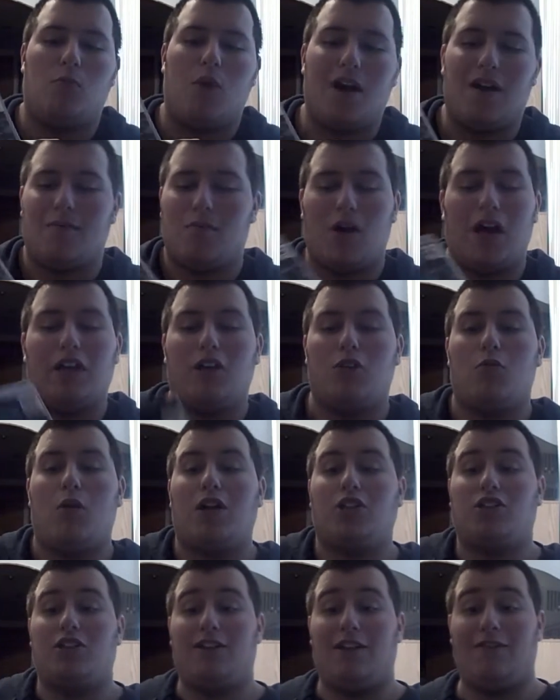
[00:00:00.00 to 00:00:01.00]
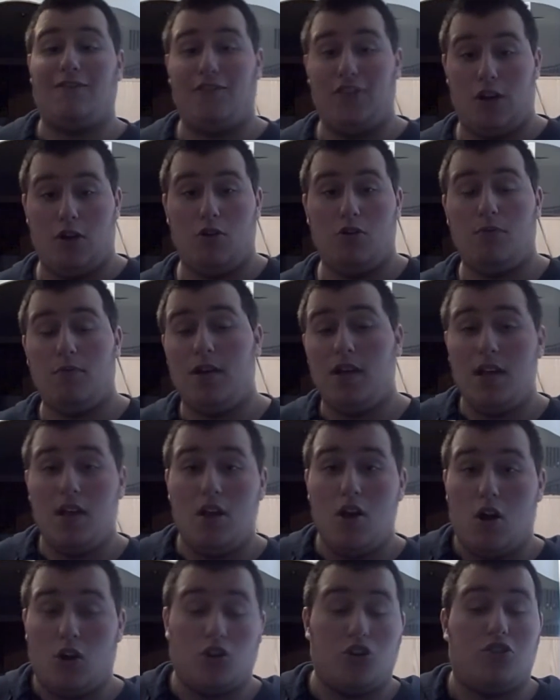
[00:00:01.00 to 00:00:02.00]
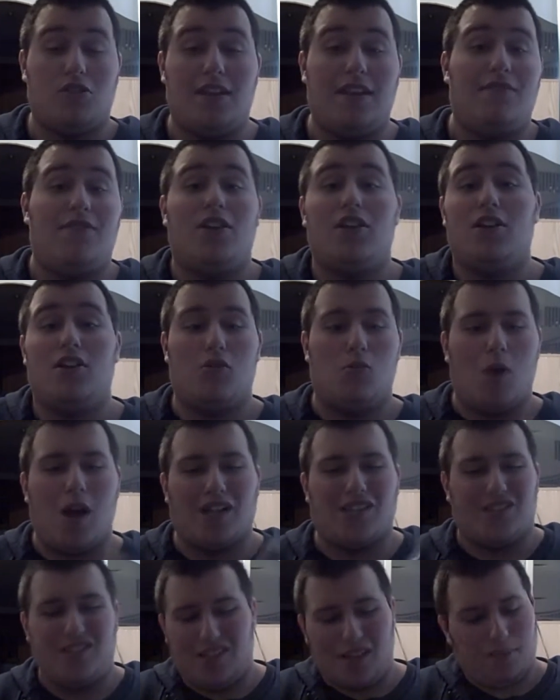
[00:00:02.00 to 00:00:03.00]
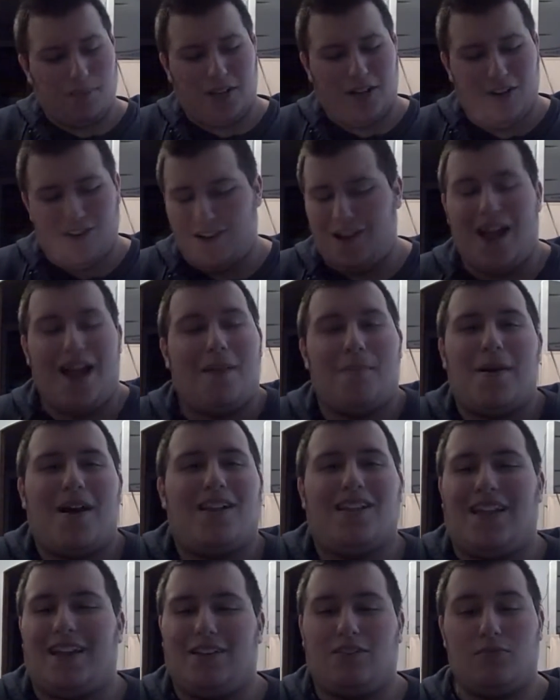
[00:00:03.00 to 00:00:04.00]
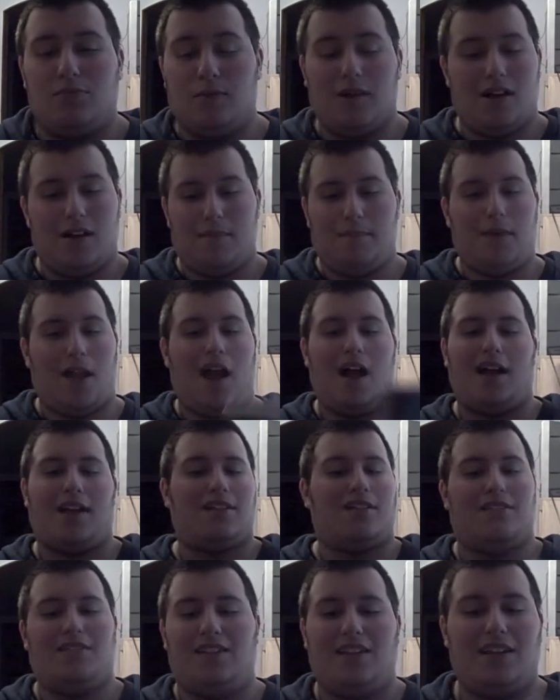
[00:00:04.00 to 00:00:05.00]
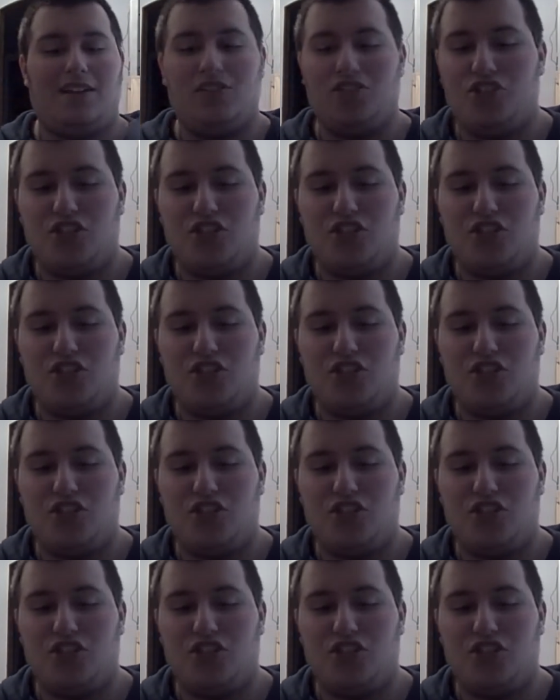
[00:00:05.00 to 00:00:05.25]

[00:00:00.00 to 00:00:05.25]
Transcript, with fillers: while you're watching the film on your TV. You'll watch something on your iPod, like behind-the-scenes